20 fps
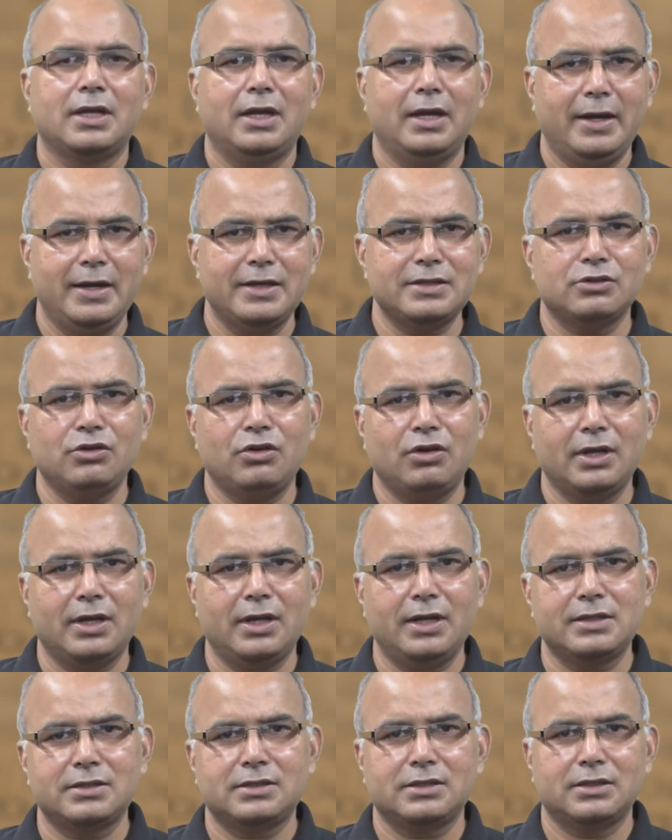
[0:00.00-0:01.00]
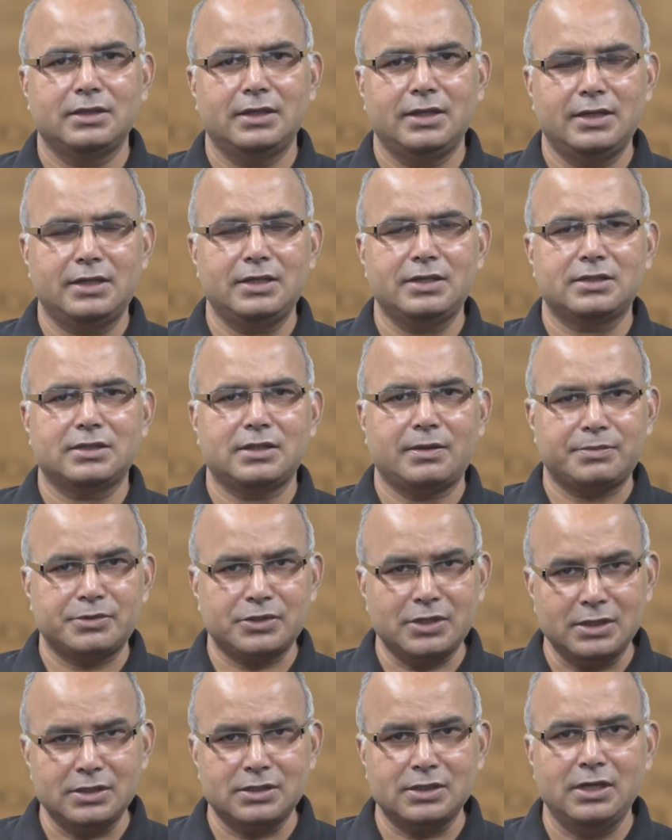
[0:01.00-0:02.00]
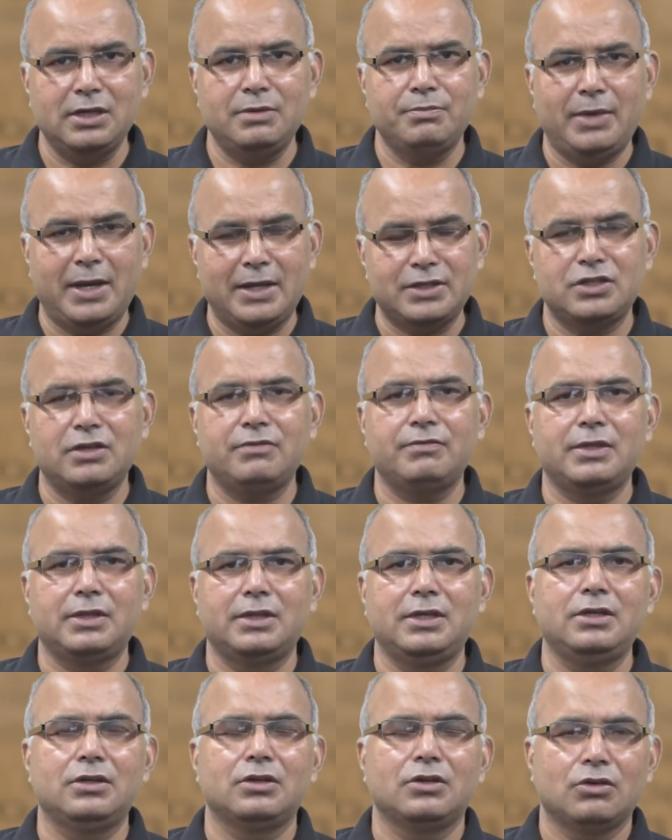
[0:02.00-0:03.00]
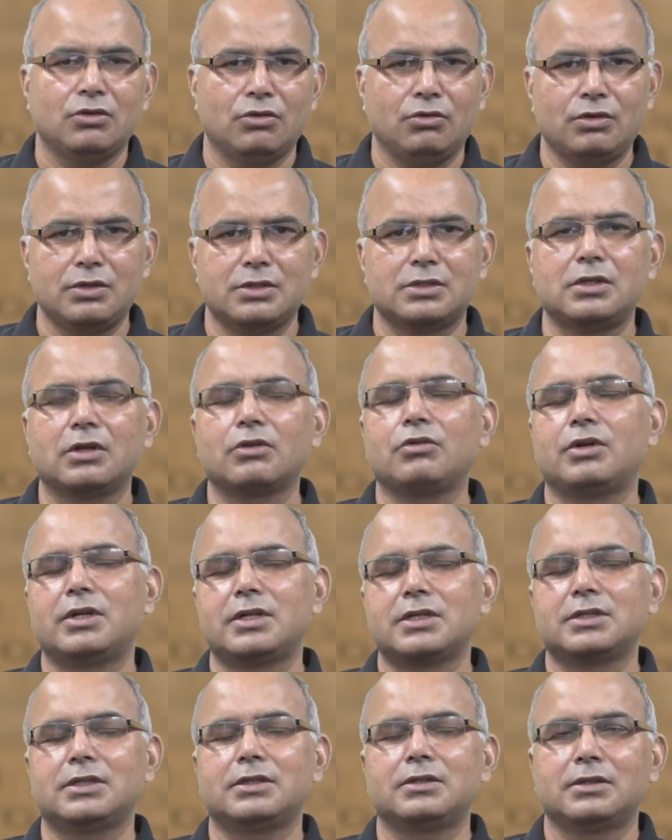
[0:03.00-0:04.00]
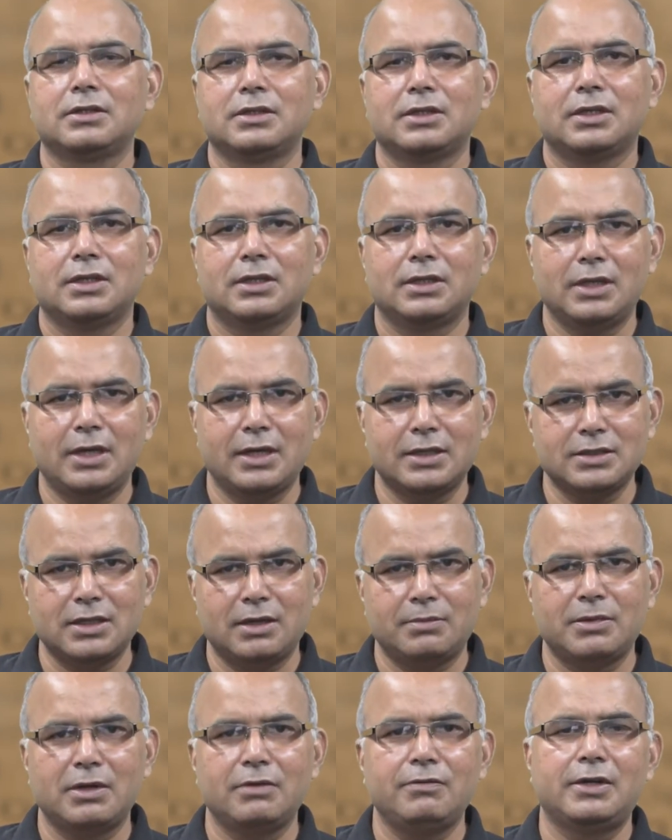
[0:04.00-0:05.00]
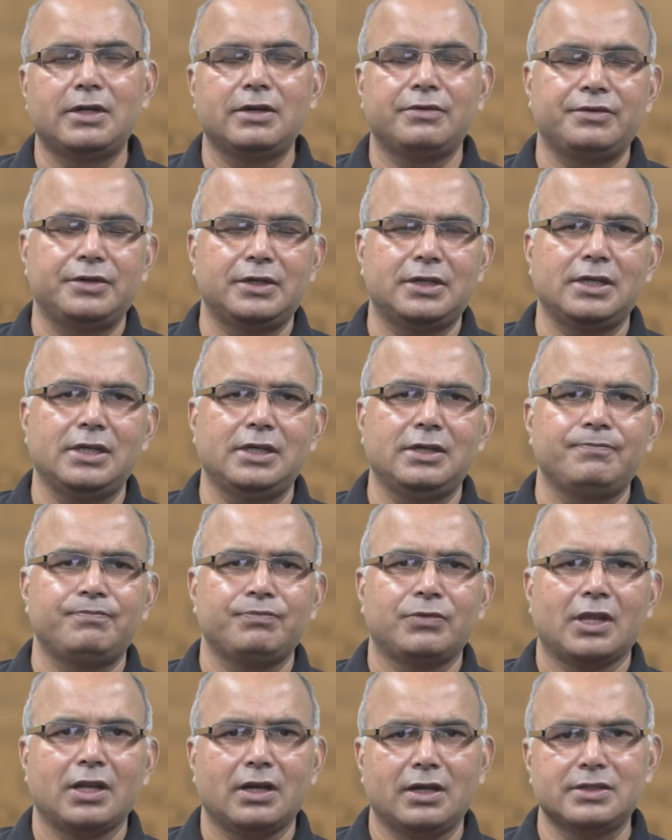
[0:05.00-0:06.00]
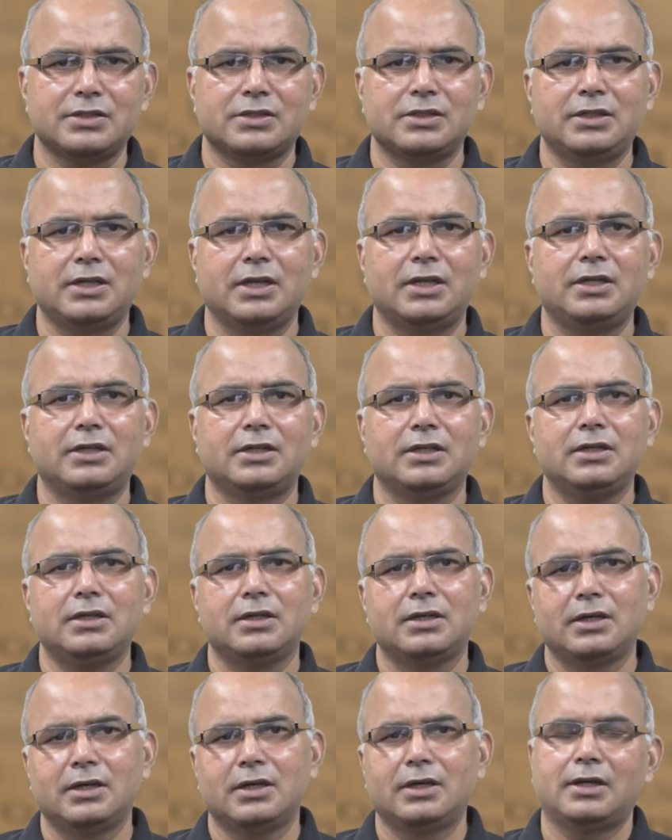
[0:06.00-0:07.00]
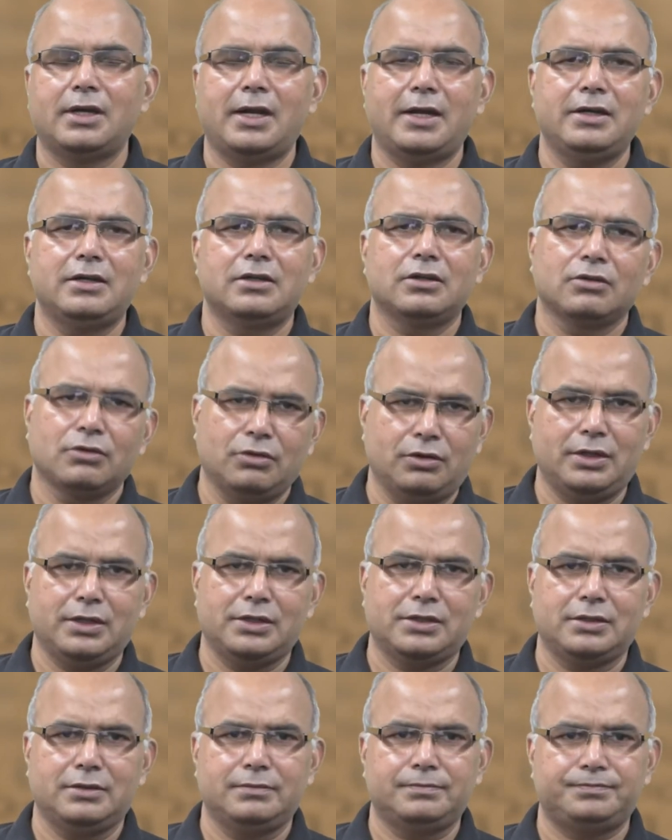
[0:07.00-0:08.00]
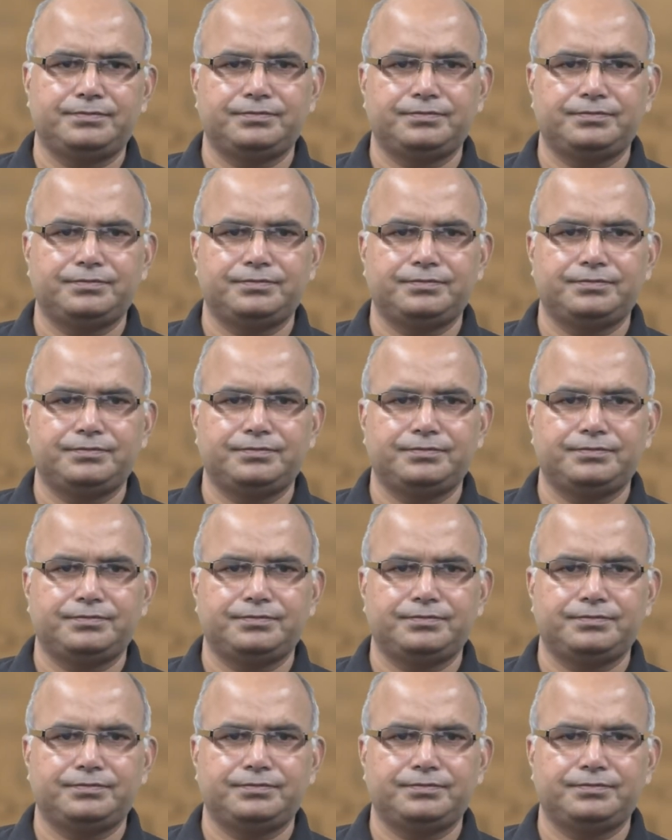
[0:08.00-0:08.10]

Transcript: As long as it is substantially matching with the original quotation, the examiner will definitely consider it a right quotation.